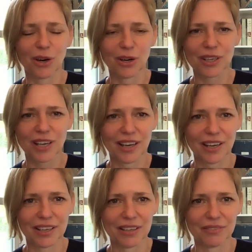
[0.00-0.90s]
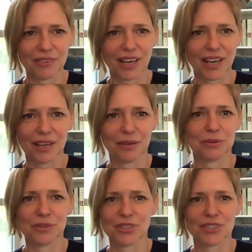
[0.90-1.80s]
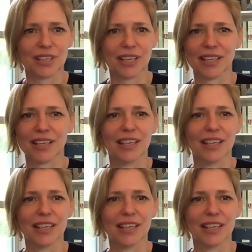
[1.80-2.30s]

archive? I was just like,